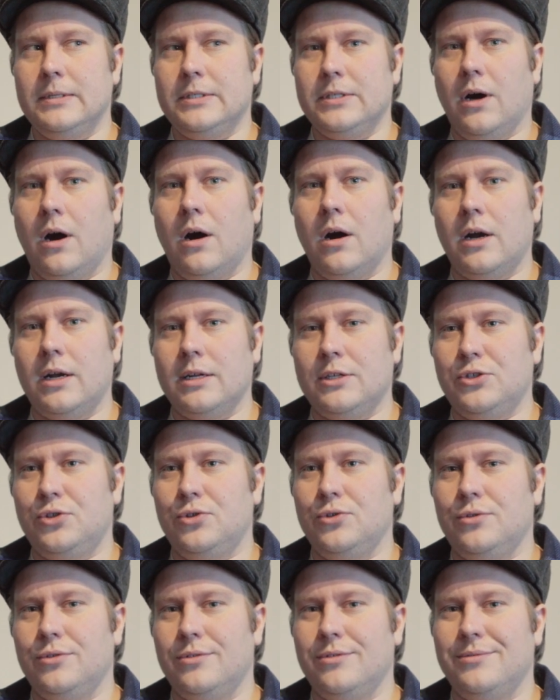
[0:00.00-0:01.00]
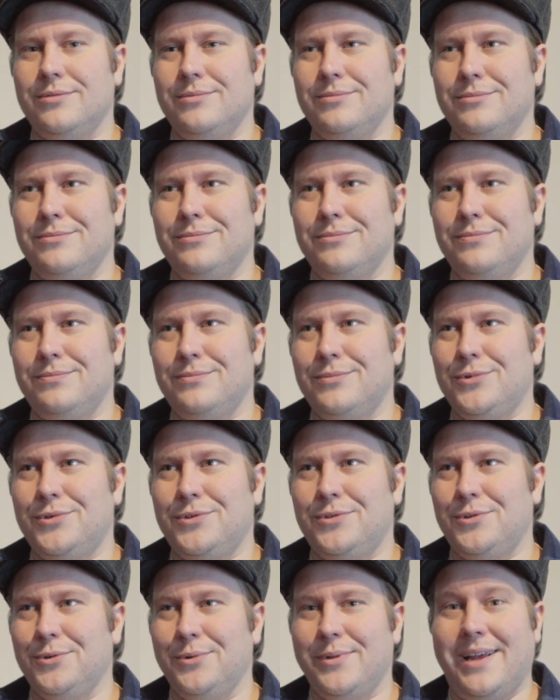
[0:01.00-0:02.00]
hard to
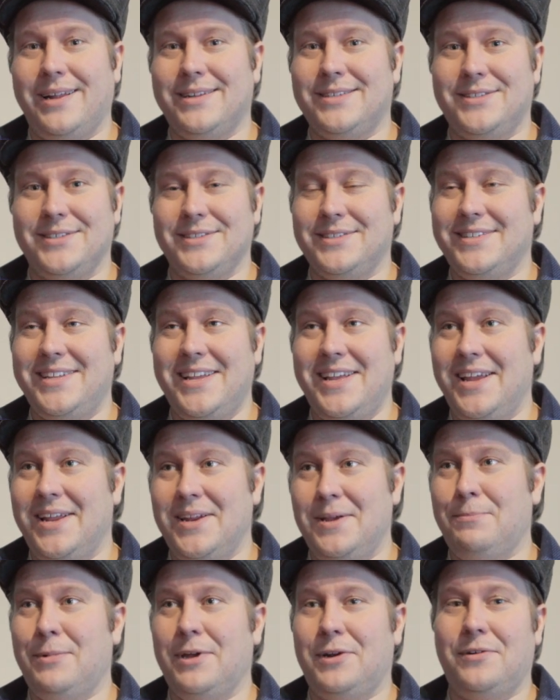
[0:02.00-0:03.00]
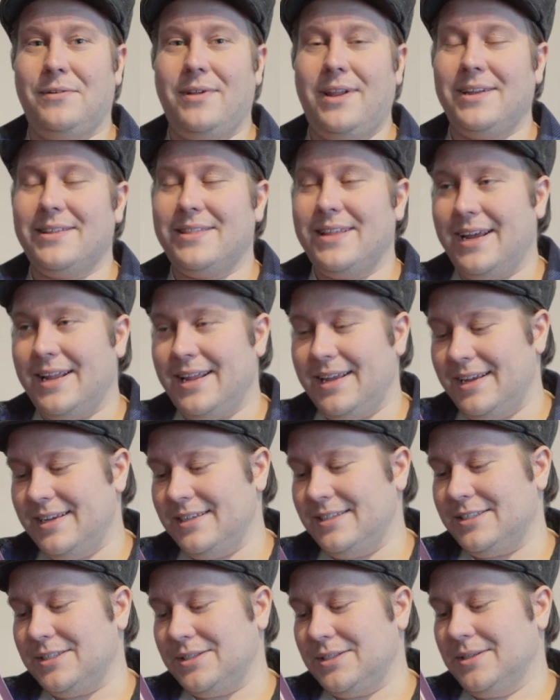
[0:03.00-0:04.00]
do that just any better. Like, that
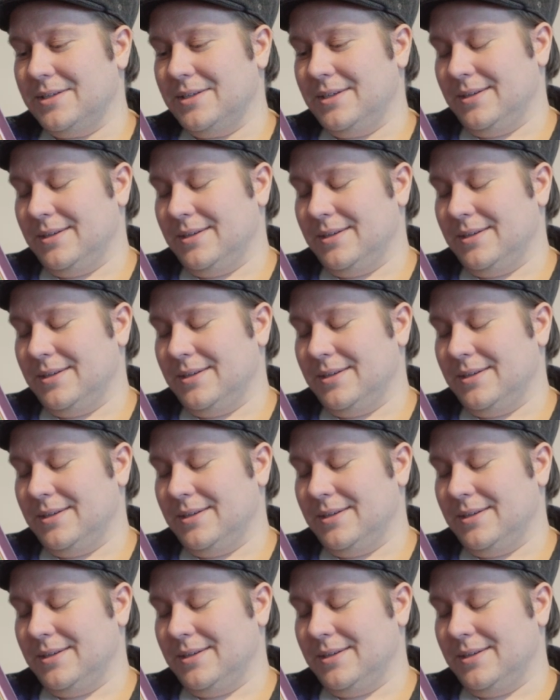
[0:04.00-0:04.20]
is